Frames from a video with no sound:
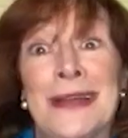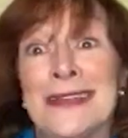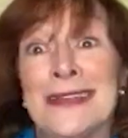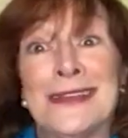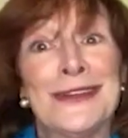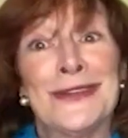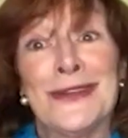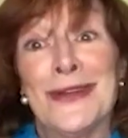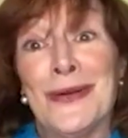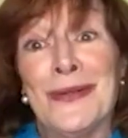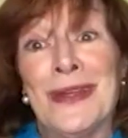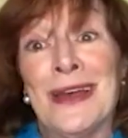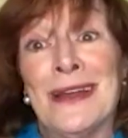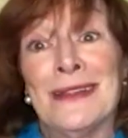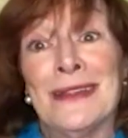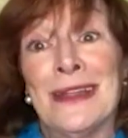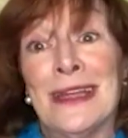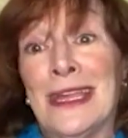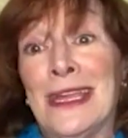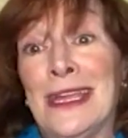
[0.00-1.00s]
didn't know
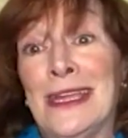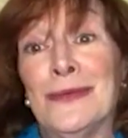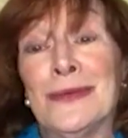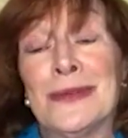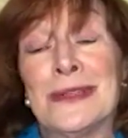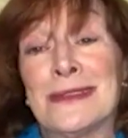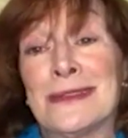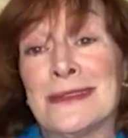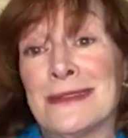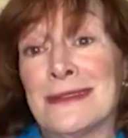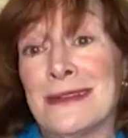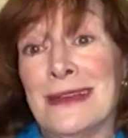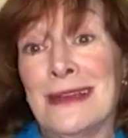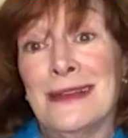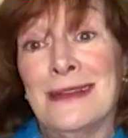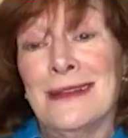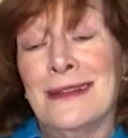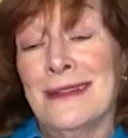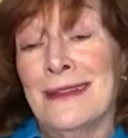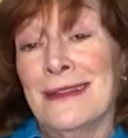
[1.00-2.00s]
that. Like, he was
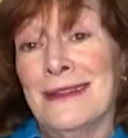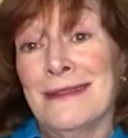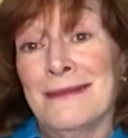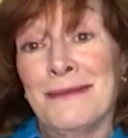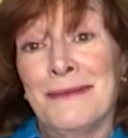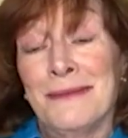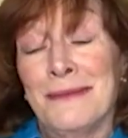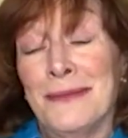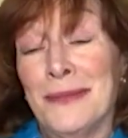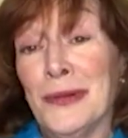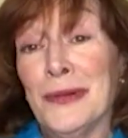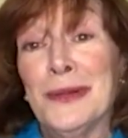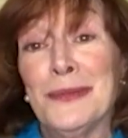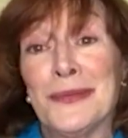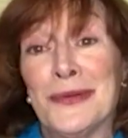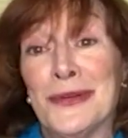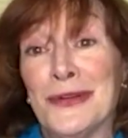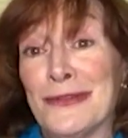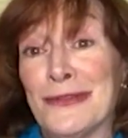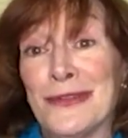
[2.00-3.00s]

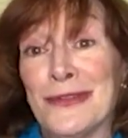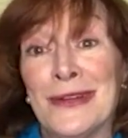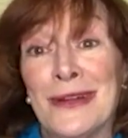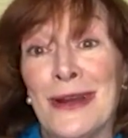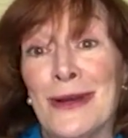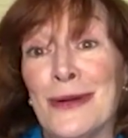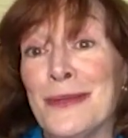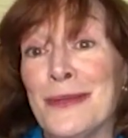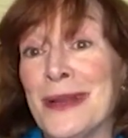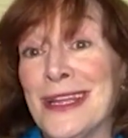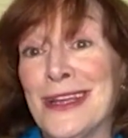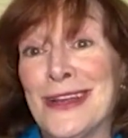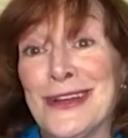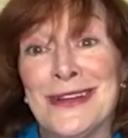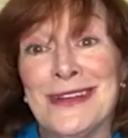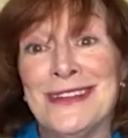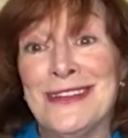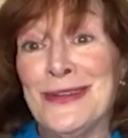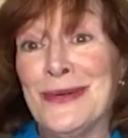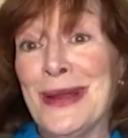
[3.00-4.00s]
bulletproof. Nobody
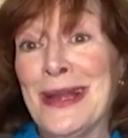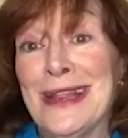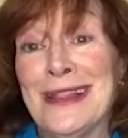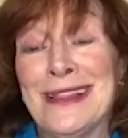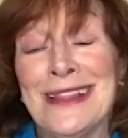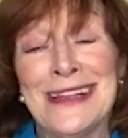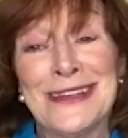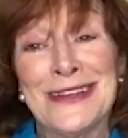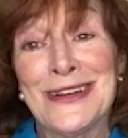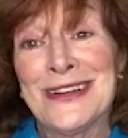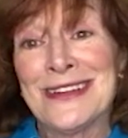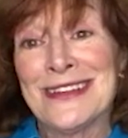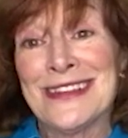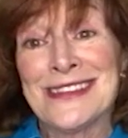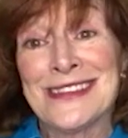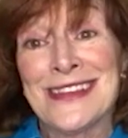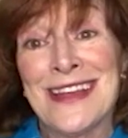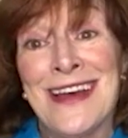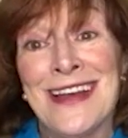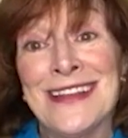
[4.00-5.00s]
could do anything to hurt
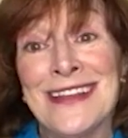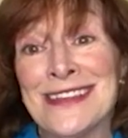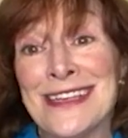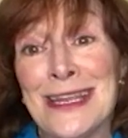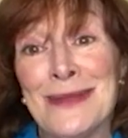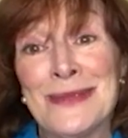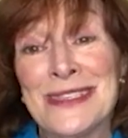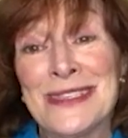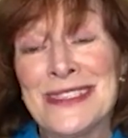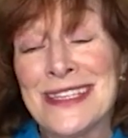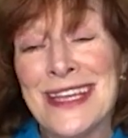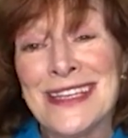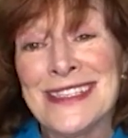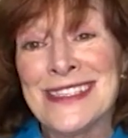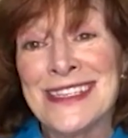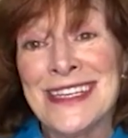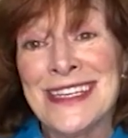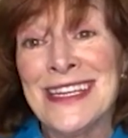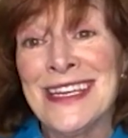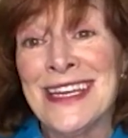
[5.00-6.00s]
this guy. His name is
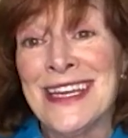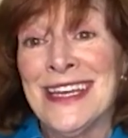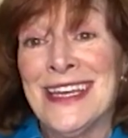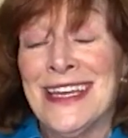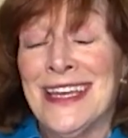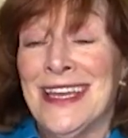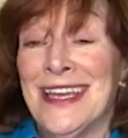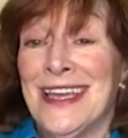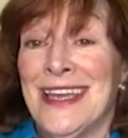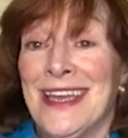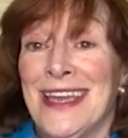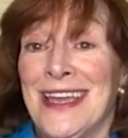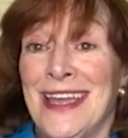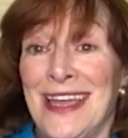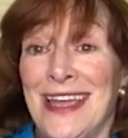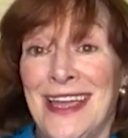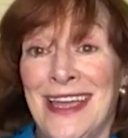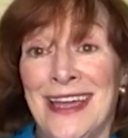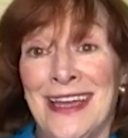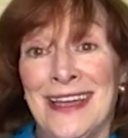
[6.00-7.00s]
Dusty.
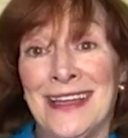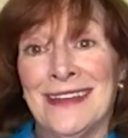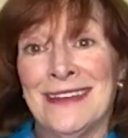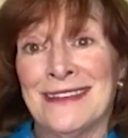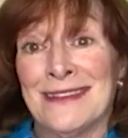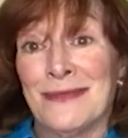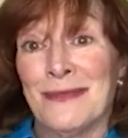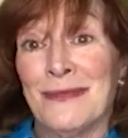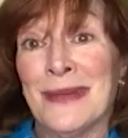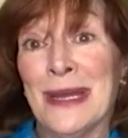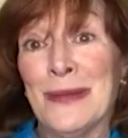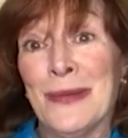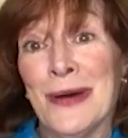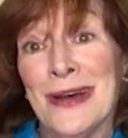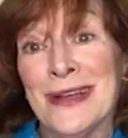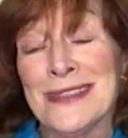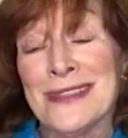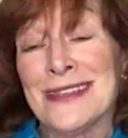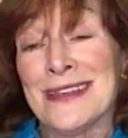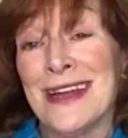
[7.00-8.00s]
And my
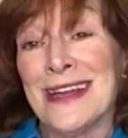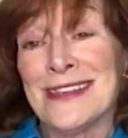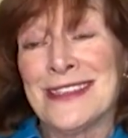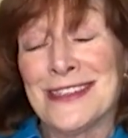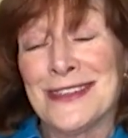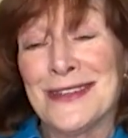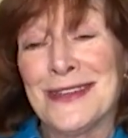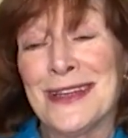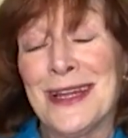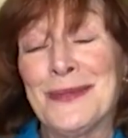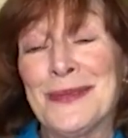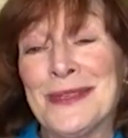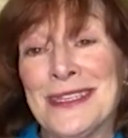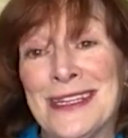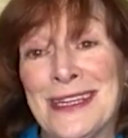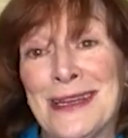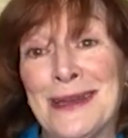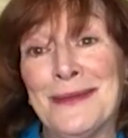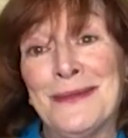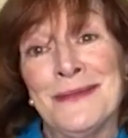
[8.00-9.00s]
boss and I stood up to
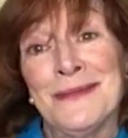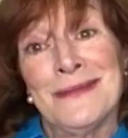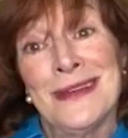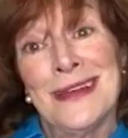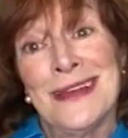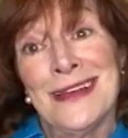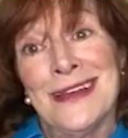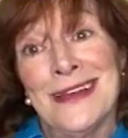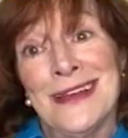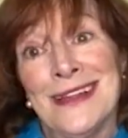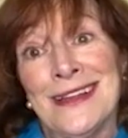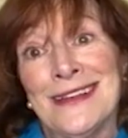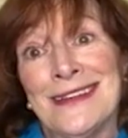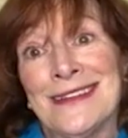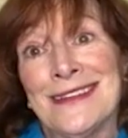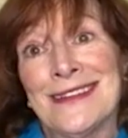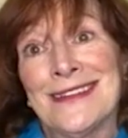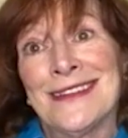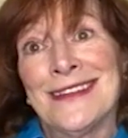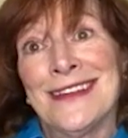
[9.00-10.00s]
him. And